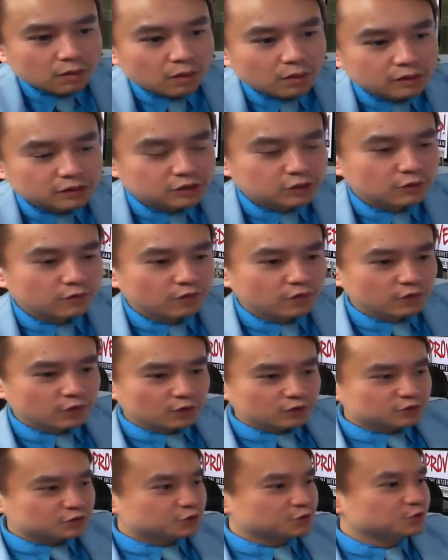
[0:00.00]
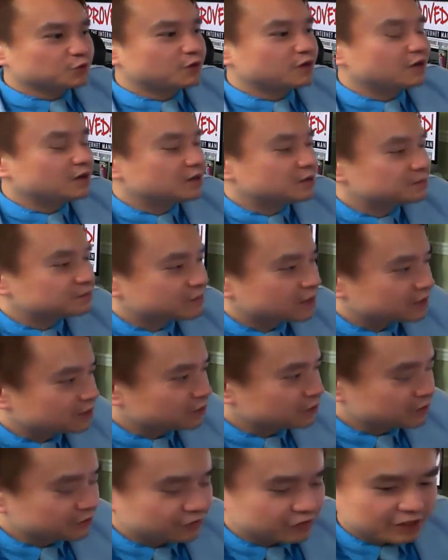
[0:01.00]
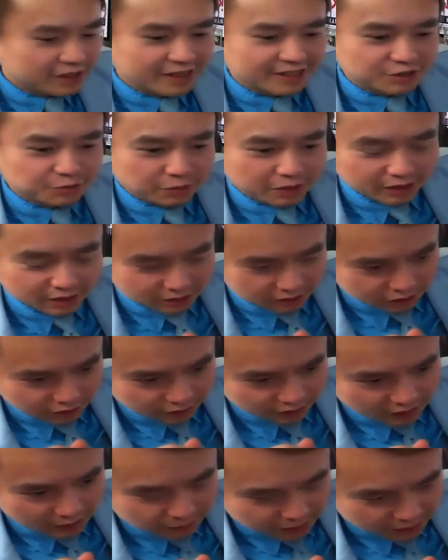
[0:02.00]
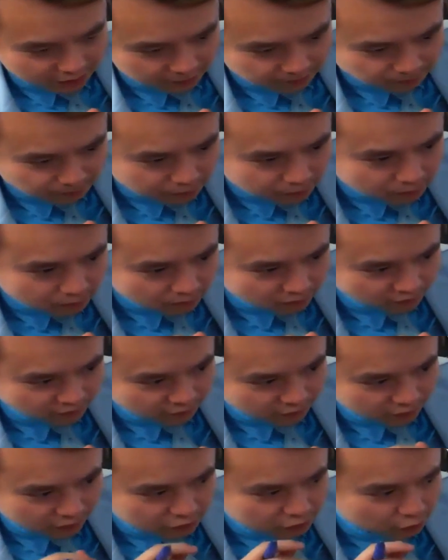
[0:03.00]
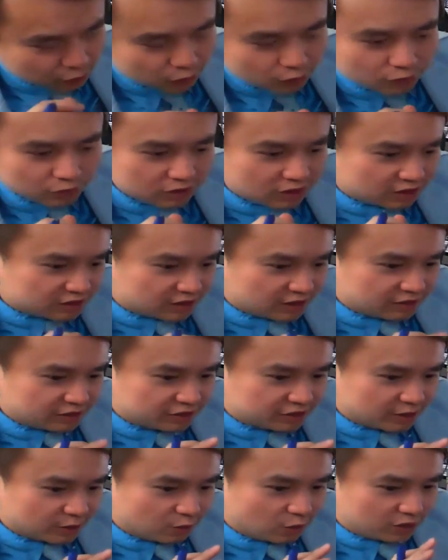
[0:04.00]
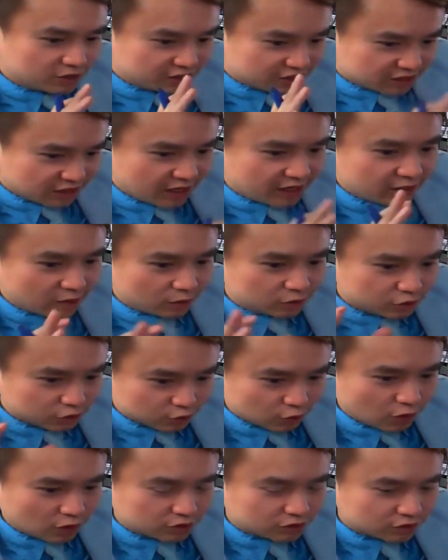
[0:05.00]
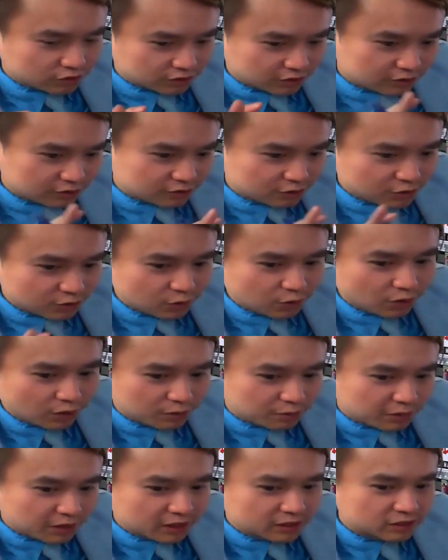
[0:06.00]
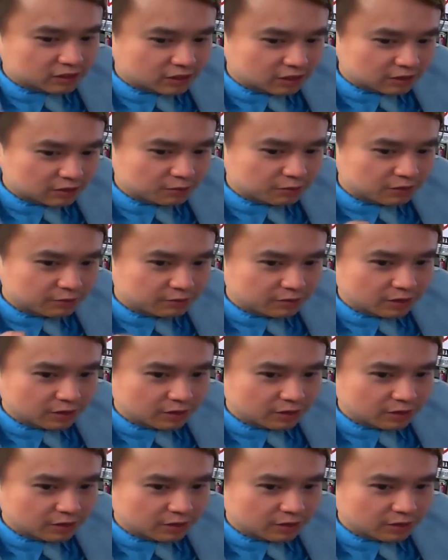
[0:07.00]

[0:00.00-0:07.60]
All right. So for those who uh, I don't know if you can explain this on that, but for those who, doesn't understand what silo structure, those two word means, can you sure.